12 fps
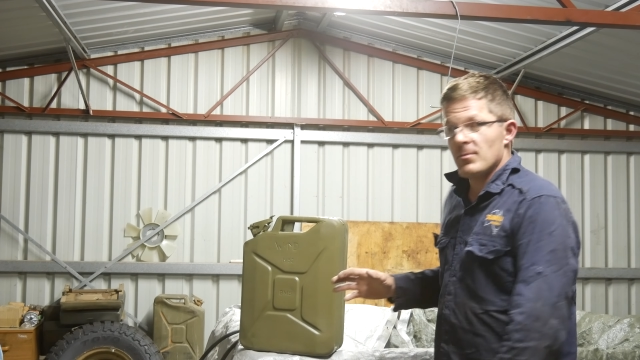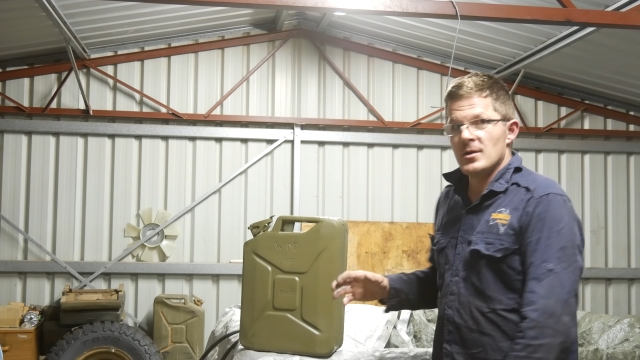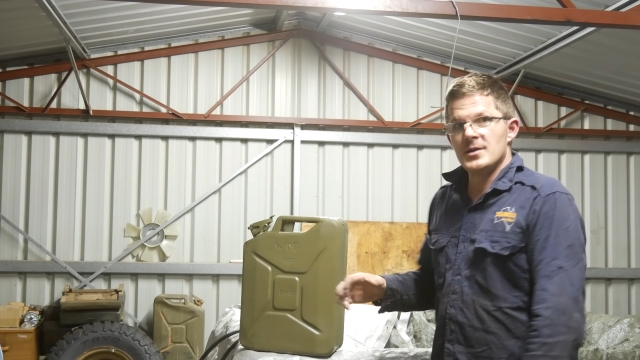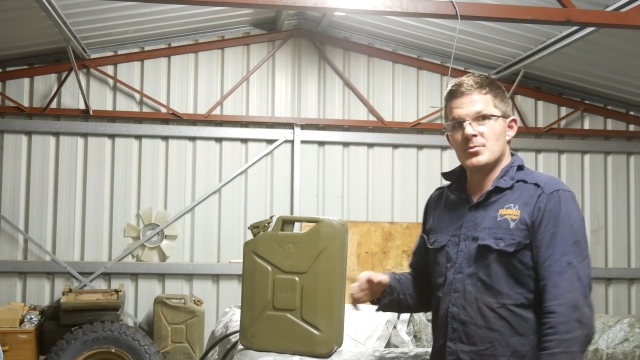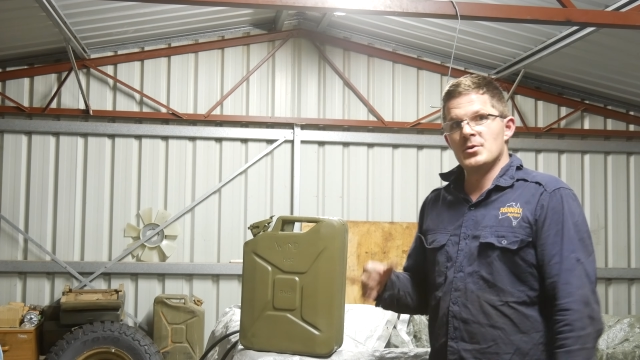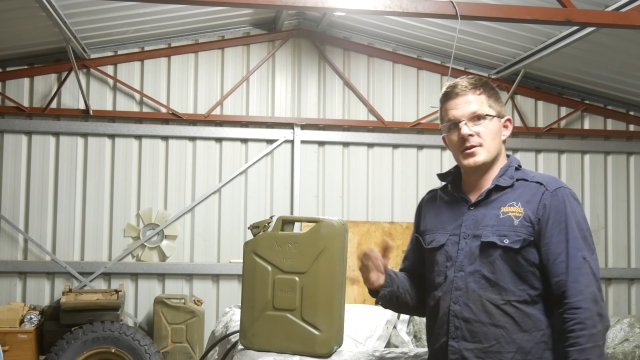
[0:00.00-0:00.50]

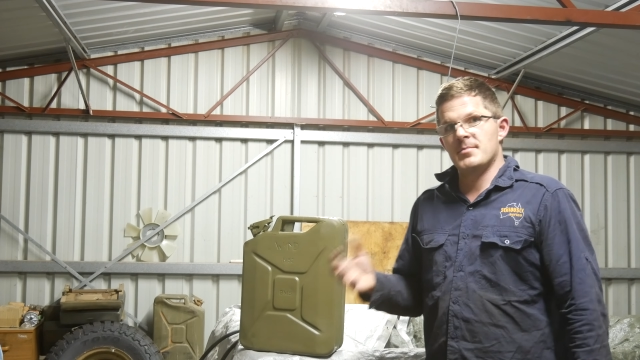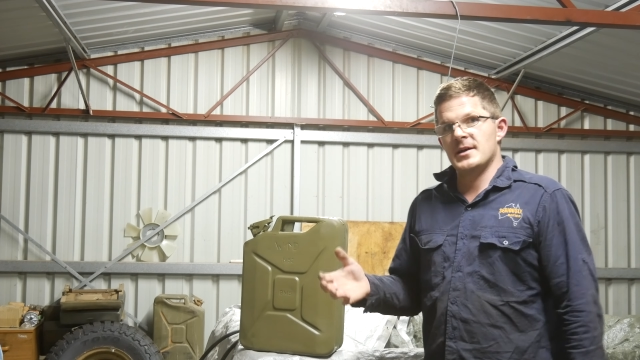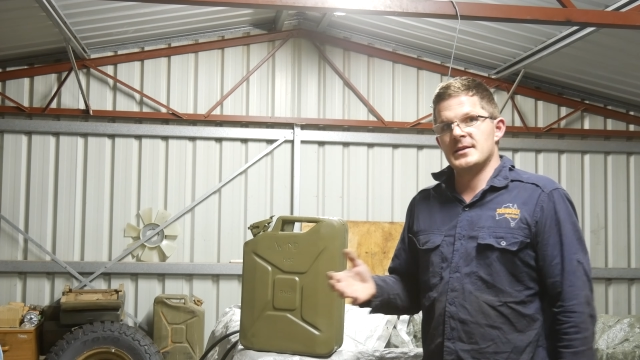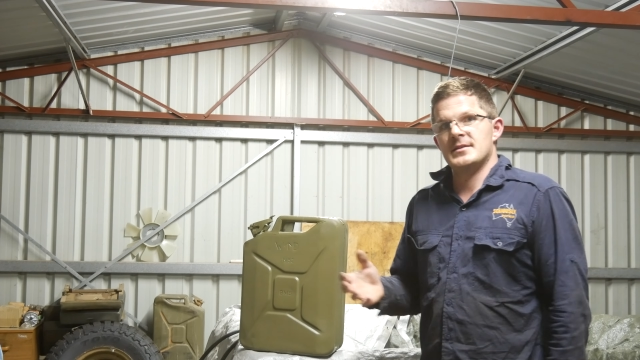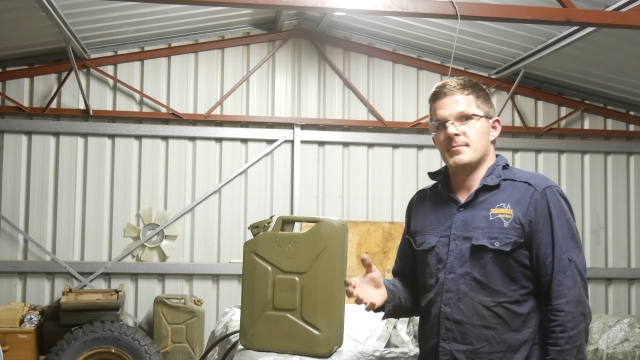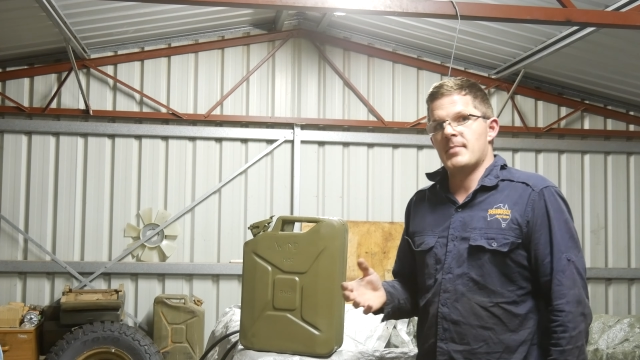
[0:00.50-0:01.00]
probably wouldn't have
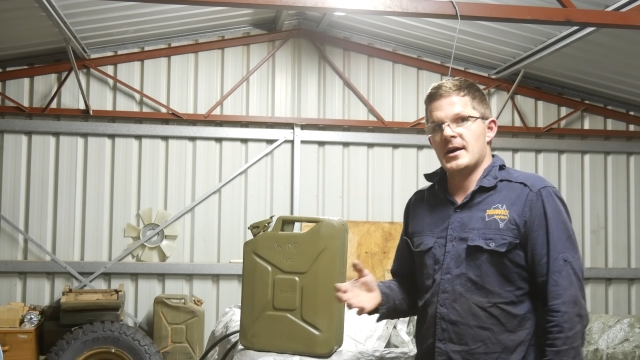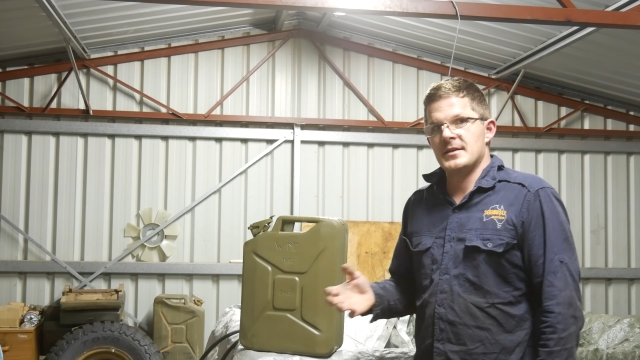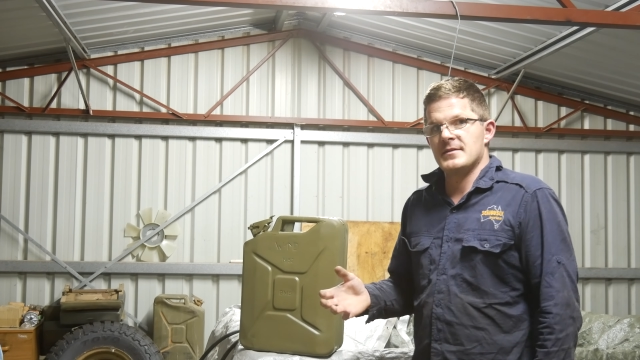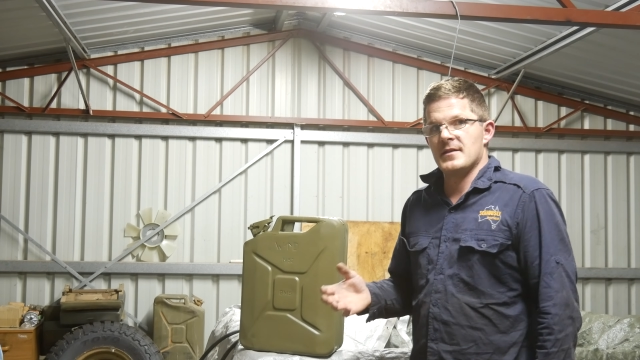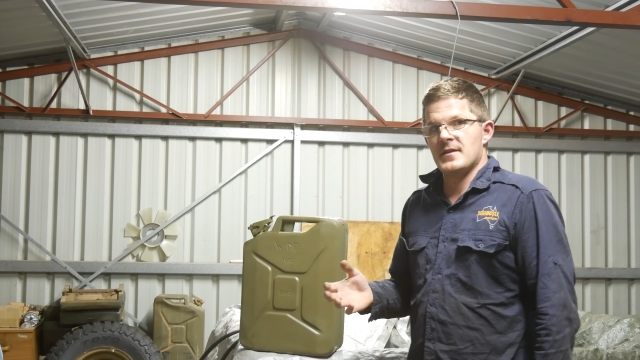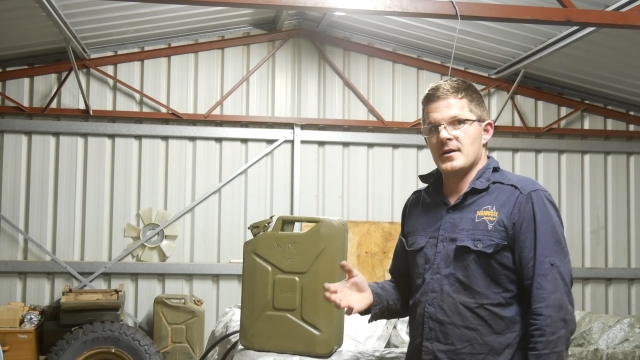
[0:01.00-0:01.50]
been the
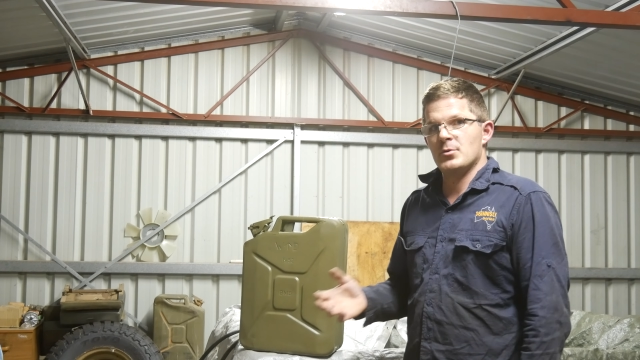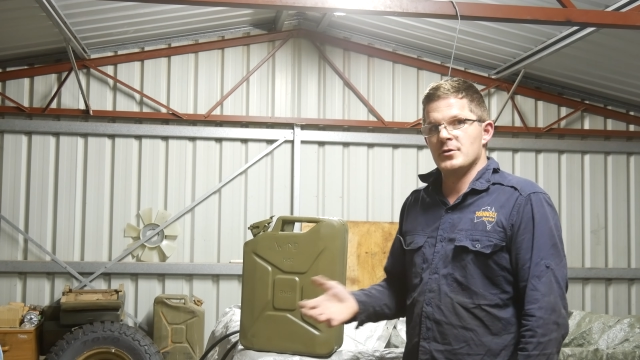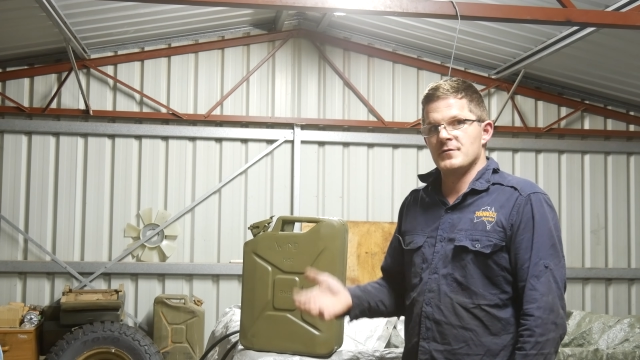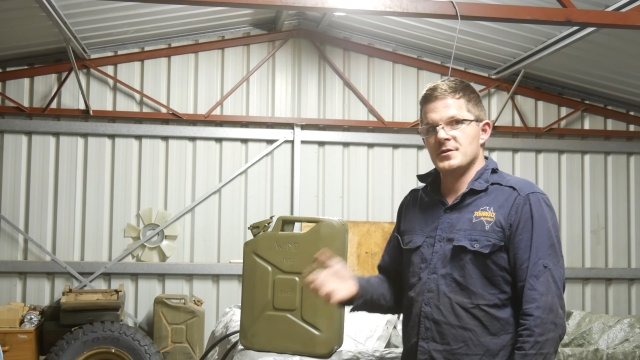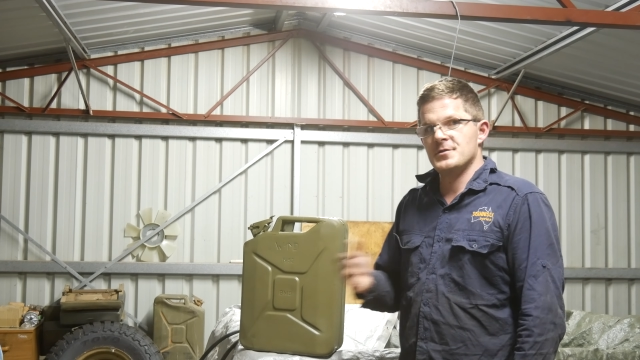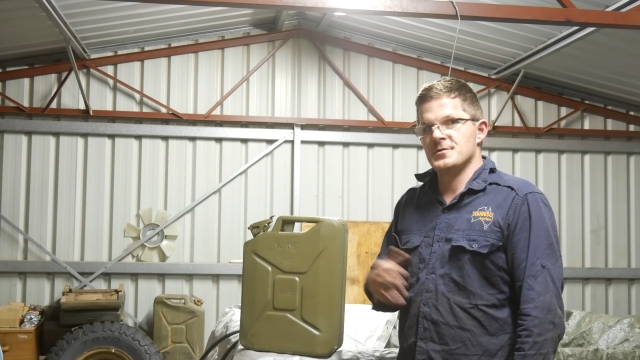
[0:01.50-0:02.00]
paint that they would
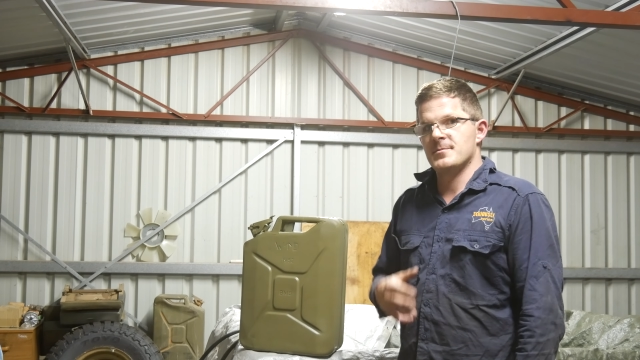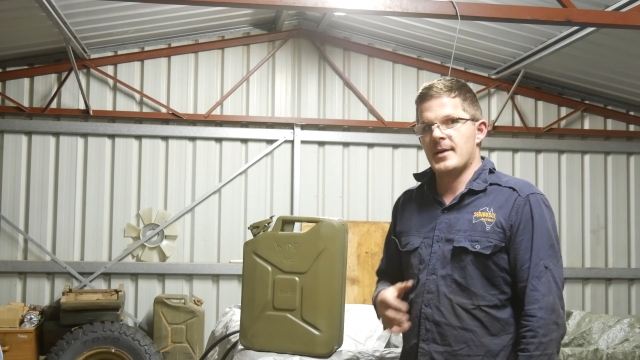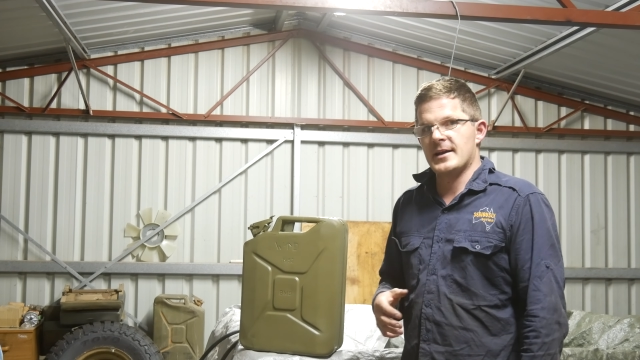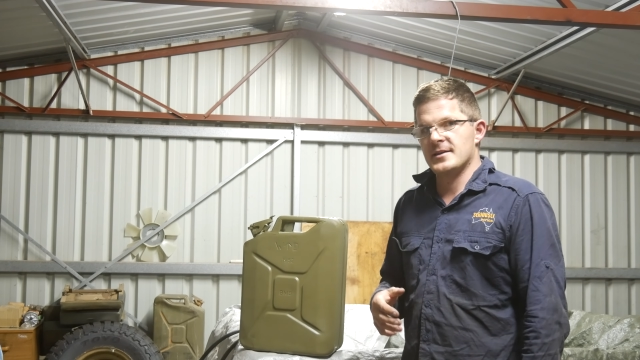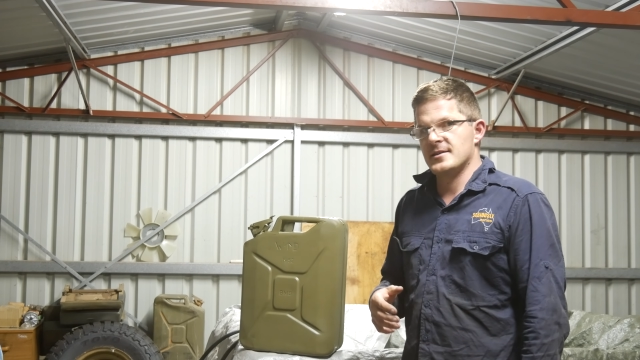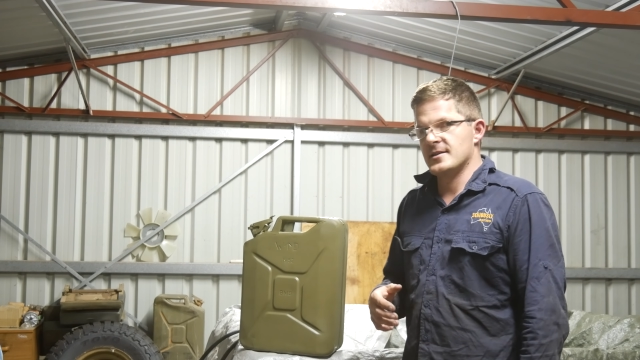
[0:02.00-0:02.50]
have used
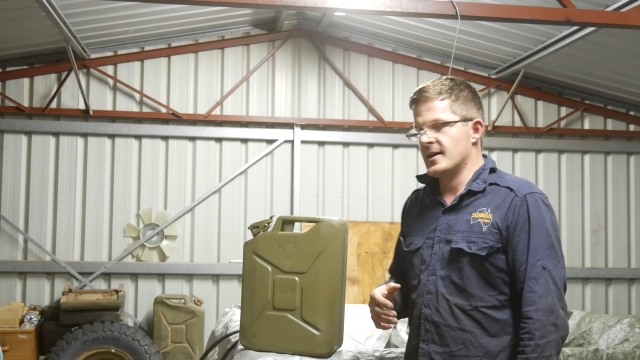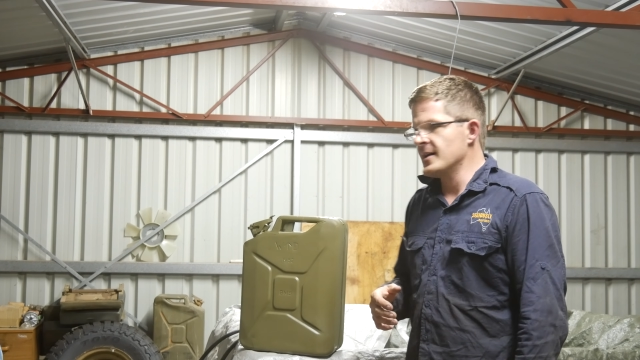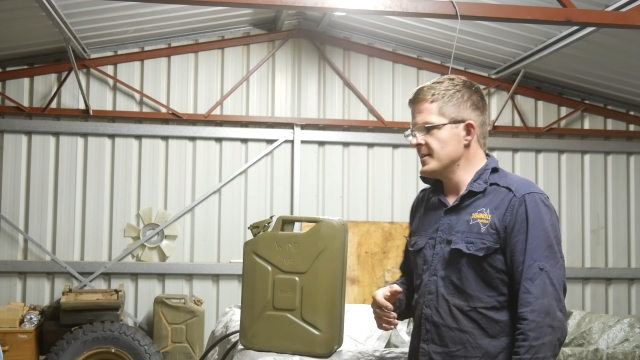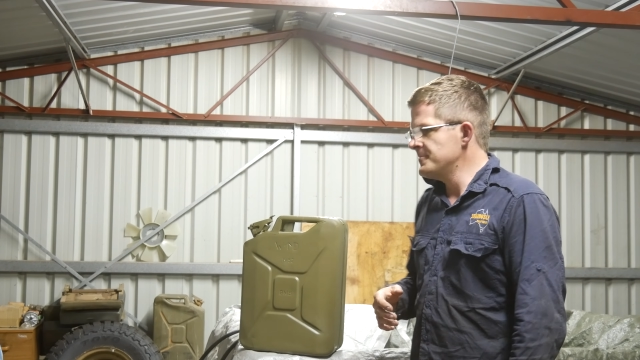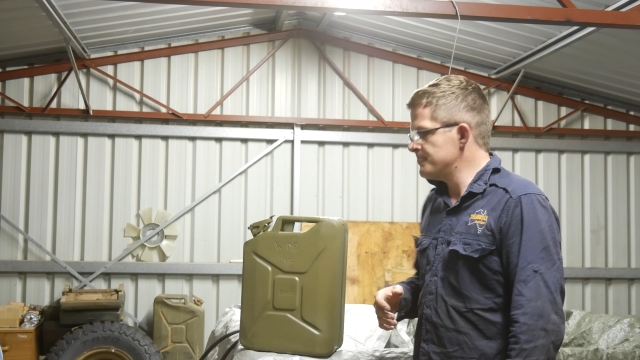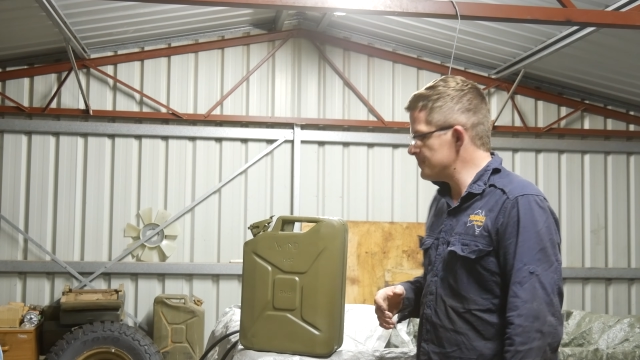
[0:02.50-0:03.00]
back in the day,